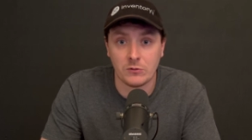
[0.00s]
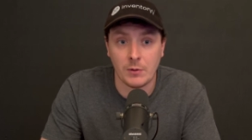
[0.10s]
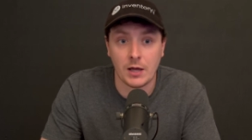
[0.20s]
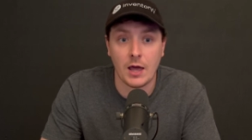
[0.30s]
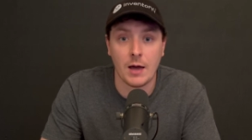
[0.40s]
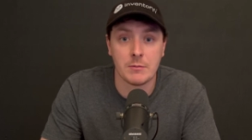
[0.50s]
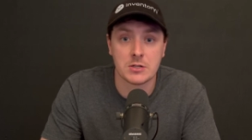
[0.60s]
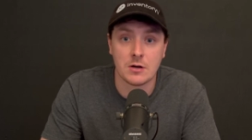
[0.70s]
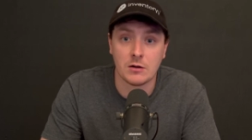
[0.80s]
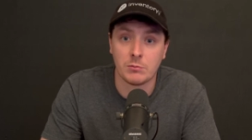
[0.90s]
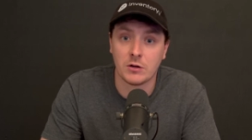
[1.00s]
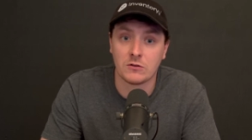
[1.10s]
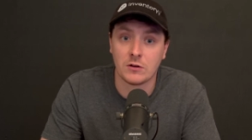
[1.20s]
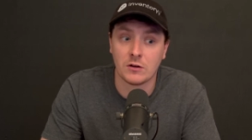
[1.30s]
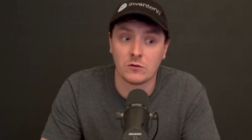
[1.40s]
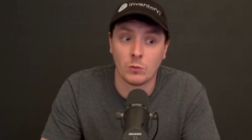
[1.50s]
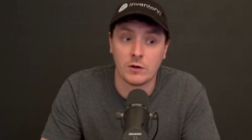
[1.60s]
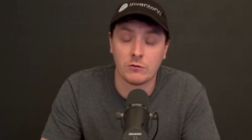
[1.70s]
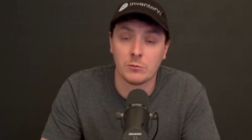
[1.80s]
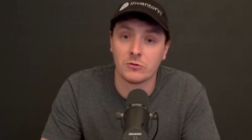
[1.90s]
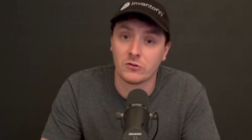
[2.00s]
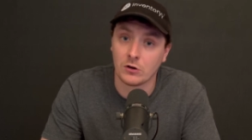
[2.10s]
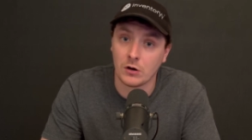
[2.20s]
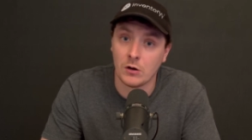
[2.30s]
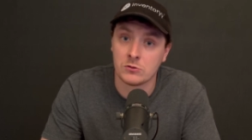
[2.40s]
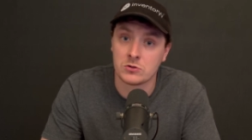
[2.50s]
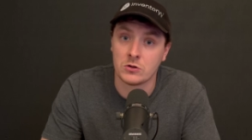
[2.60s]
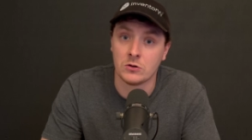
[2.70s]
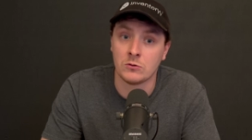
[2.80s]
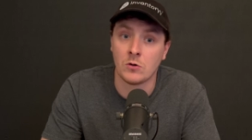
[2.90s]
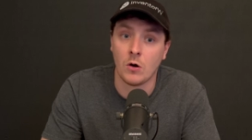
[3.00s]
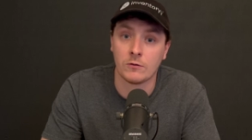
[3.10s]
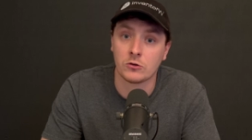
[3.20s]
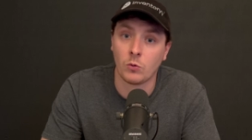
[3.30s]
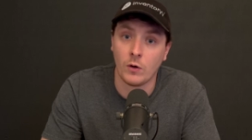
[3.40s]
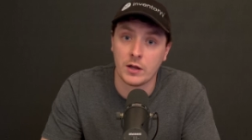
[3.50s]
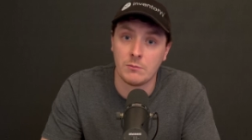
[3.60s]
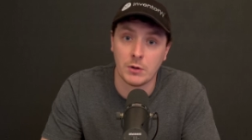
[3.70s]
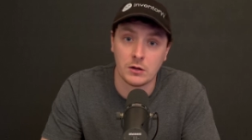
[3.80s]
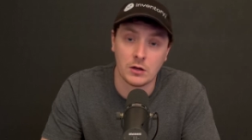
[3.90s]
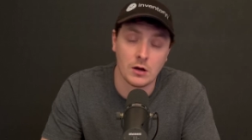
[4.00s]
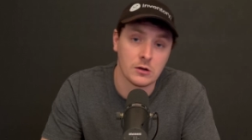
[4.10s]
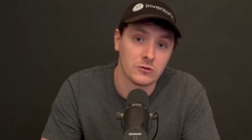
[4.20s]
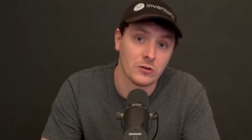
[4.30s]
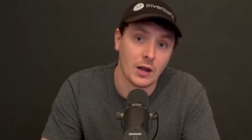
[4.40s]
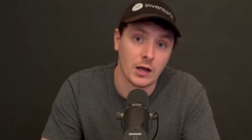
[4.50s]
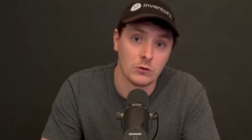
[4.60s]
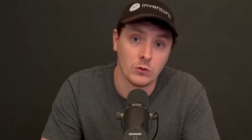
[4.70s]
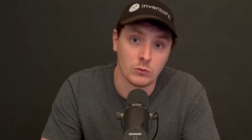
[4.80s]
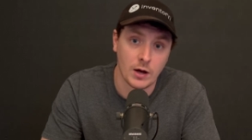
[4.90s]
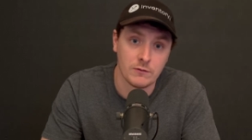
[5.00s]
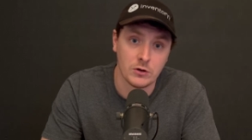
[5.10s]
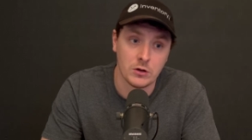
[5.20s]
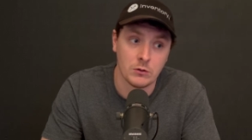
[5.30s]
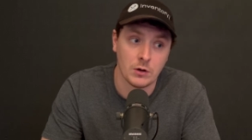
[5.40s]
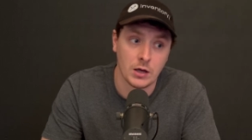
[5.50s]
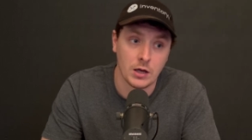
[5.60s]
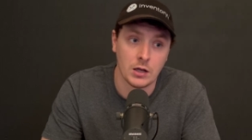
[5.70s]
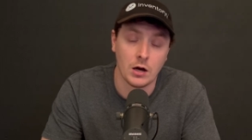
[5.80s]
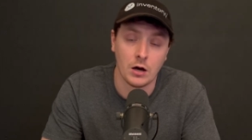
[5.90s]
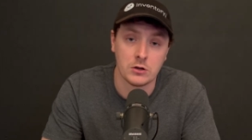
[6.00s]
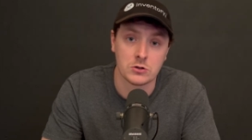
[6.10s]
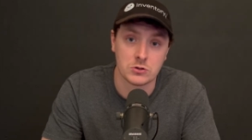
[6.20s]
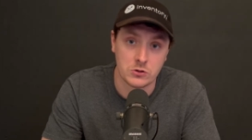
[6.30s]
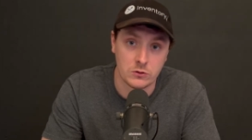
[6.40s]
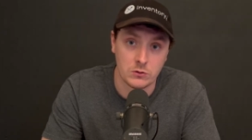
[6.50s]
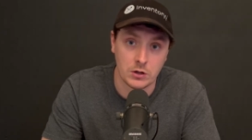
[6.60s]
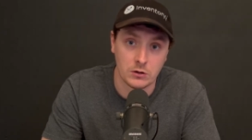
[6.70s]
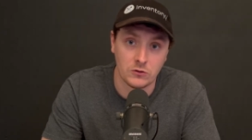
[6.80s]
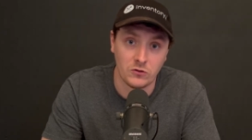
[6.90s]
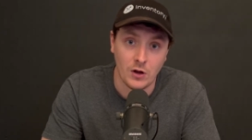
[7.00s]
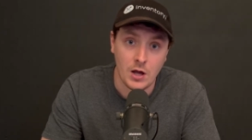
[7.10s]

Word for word: My Amazon business went from zero to over $20 million in annual revenue in under two years.